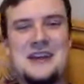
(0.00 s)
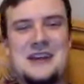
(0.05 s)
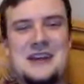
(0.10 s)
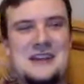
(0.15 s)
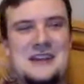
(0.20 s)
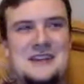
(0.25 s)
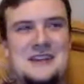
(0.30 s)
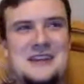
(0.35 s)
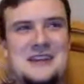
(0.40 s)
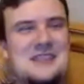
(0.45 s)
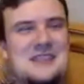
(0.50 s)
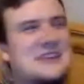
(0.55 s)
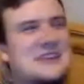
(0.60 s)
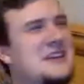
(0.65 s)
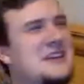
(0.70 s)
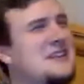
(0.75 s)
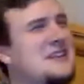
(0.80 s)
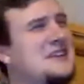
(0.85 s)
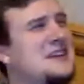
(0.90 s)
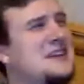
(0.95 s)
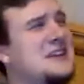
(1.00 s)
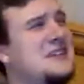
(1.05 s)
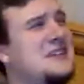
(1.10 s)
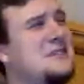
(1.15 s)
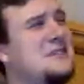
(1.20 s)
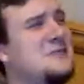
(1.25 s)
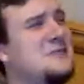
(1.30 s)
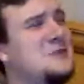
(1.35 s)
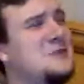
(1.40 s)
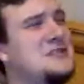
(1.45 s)
and I think
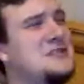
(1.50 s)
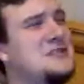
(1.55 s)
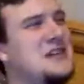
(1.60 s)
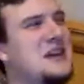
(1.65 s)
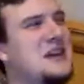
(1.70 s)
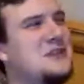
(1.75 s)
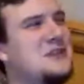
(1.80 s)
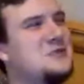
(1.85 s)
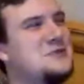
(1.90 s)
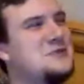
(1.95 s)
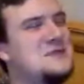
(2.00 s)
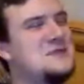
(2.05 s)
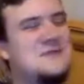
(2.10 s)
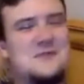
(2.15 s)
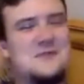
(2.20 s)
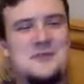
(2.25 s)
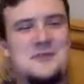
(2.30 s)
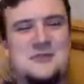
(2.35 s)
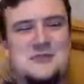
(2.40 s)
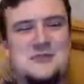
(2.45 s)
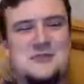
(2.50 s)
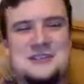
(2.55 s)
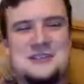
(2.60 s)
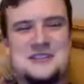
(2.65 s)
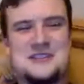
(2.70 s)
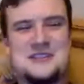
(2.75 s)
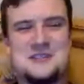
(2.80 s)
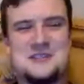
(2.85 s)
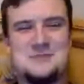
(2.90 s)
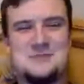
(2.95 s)
the voice actress for
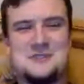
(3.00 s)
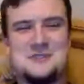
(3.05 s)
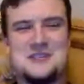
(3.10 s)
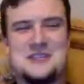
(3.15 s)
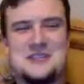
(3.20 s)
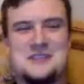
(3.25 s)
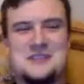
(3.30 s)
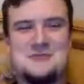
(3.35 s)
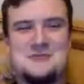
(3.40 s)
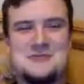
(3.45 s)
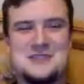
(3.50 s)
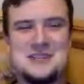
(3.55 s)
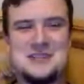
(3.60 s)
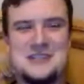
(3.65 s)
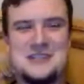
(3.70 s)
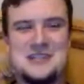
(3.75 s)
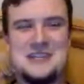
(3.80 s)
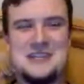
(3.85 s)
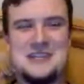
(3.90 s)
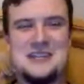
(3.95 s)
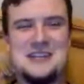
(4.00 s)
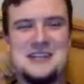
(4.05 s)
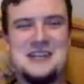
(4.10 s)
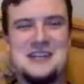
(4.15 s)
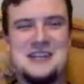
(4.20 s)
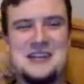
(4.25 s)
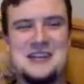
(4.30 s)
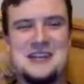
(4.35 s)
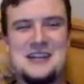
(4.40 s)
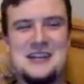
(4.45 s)
Lisa Simpson was in it.
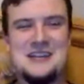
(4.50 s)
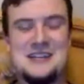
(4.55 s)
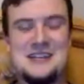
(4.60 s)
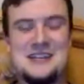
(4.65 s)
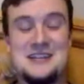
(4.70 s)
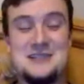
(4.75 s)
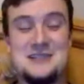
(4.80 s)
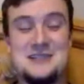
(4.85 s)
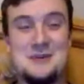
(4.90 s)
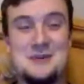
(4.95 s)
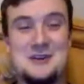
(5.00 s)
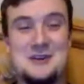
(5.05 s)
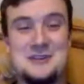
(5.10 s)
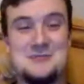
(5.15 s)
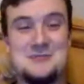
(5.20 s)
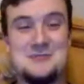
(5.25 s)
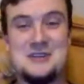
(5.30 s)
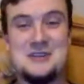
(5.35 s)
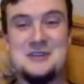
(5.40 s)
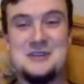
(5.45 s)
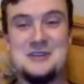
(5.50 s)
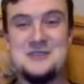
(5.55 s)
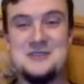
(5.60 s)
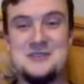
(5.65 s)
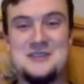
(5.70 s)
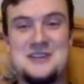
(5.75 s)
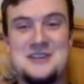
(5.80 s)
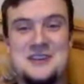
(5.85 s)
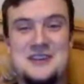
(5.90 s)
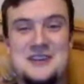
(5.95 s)
It has some awesome
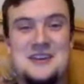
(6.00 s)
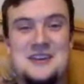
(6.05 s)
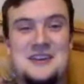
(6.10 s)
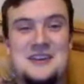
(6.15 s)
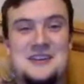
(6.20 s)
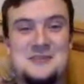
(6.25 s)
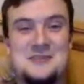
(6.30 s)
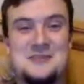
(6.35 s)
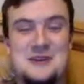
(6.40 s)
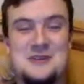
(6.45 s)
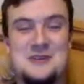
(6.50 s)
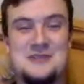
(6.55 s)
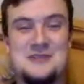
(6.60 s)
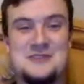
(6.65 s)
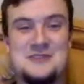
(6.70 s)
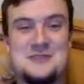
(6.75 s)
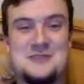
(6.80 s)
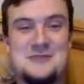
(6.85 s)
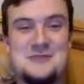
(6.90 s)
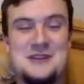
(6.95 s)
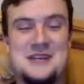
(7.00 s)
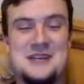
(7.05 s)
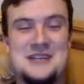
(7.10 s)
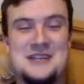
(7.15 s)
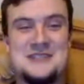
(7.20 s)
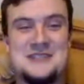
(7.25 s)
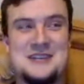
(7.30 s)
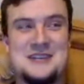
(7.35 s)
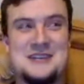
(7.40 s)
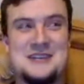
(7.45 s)
kills as well. Somebody
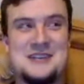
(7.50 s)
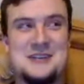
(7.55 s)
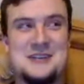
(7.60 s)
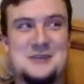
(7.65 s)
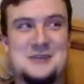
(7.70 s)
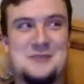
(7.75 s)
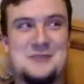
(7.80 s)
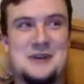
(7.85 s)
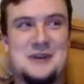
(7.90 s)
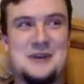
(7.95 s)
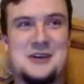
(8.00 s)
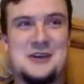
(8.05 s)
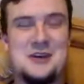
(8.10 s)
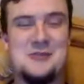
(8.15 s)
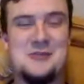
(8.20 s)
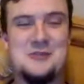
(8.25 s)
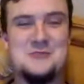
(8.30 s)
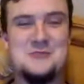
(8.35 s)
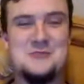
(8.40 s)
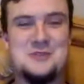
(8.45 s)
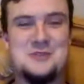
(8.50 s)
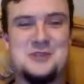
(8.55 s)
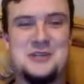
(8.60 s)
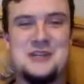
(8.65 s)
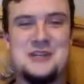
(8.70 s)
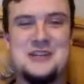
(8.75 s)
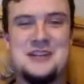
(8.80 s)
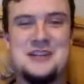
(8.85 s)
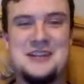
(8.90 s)
gets killed by a Coke machine.